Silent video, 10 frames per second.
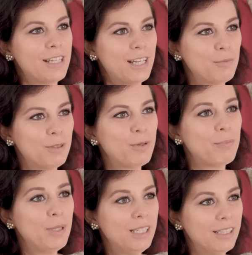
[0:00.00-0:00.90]
has been
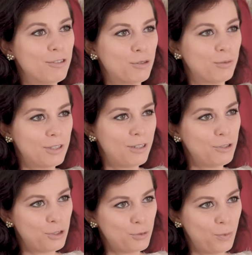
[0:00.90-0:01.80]
repeating, so it's
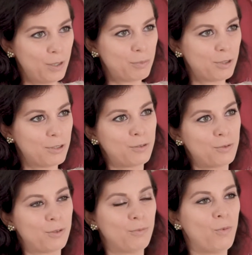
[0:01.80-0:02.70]
not just one person
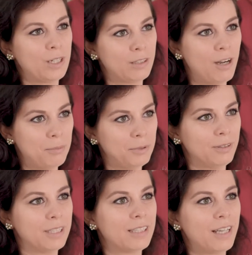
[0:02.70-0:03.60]
or one
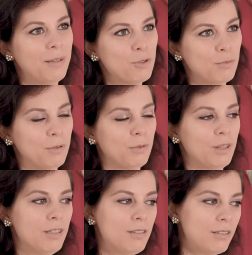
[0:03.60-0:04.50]
couple that came to me
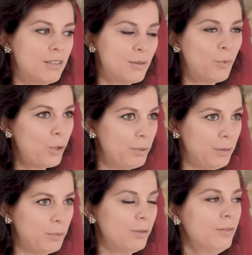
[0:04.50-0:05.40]
with this, it's more
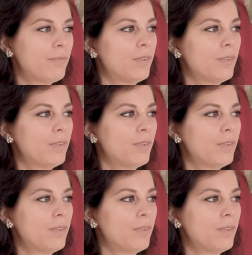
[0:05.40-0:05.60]
people.